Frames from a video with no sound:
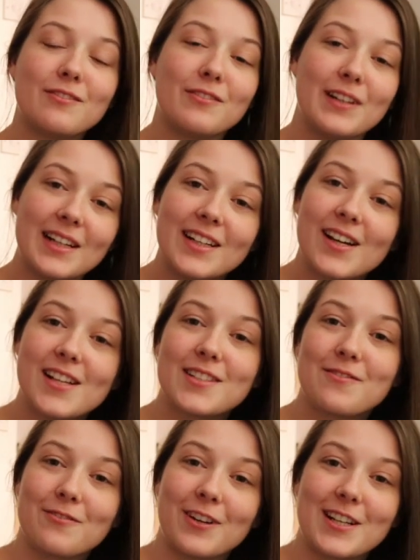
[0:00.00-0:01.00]
really nice
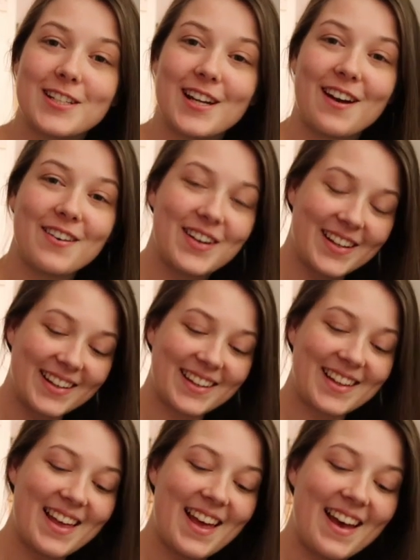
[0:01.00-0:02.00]
and fresh now.
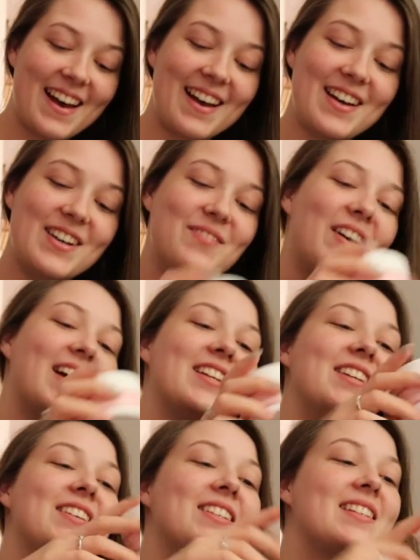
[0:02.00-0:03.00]
I
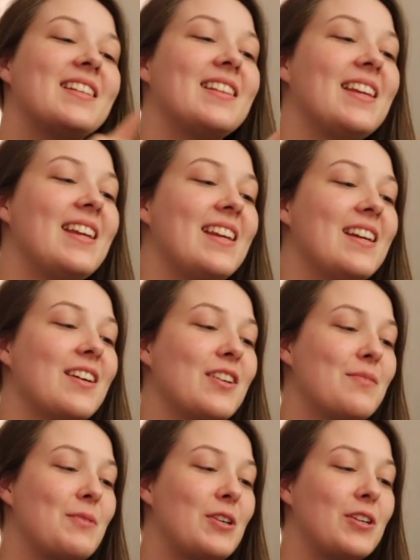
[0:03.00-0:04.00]
used the
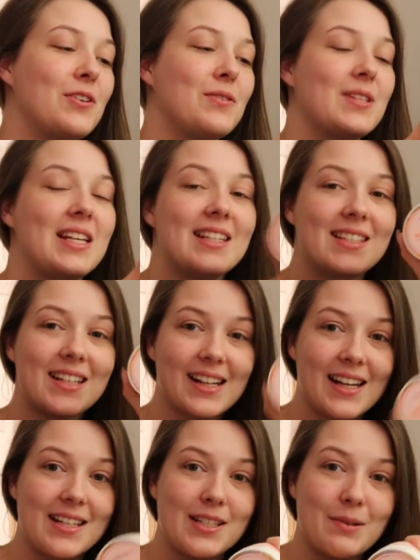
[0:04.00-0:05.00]
Good Molecules Instant
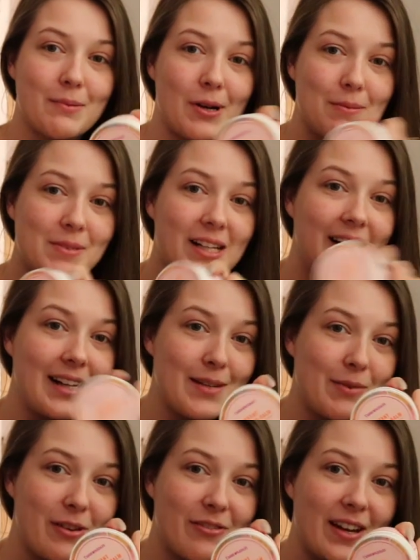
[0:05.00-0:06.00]
Cleansing Balm to
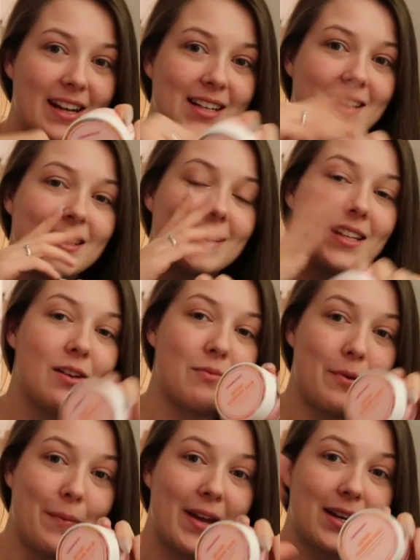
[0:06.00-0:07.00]
clean my face and to get
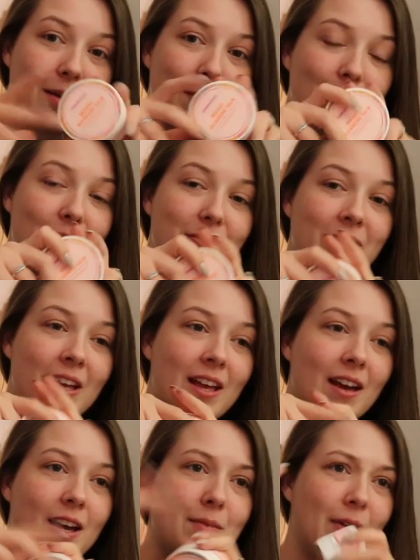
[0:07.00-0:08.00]
my makeup off.
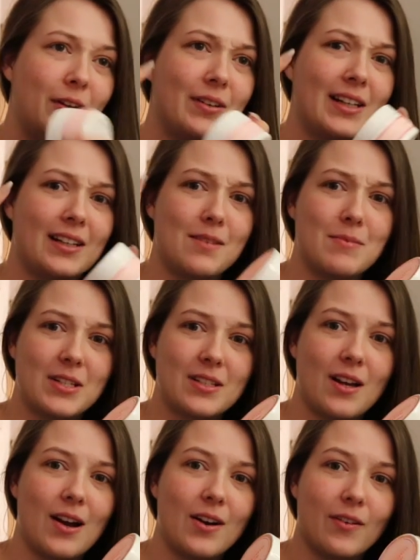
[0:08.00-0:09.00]
I only had like
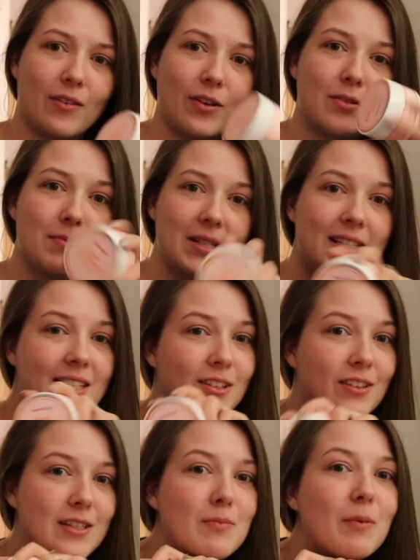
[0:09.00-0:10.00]
mascara on, but
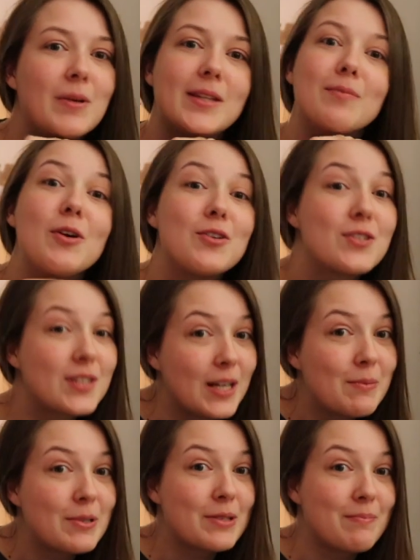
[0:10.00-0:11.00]
still that's probably the most
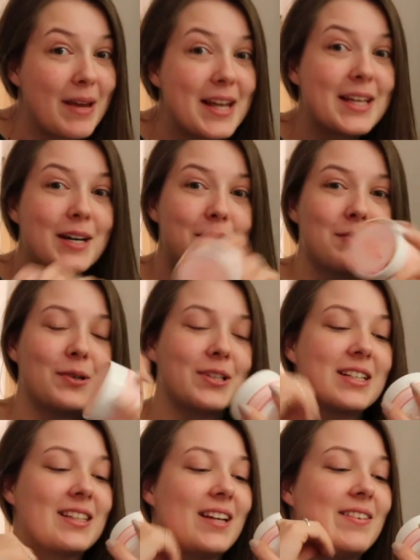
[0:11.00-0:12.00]
stubborn makeup
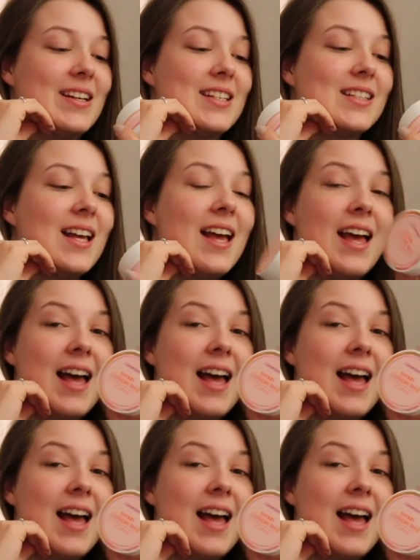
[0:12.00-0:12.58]
product there is,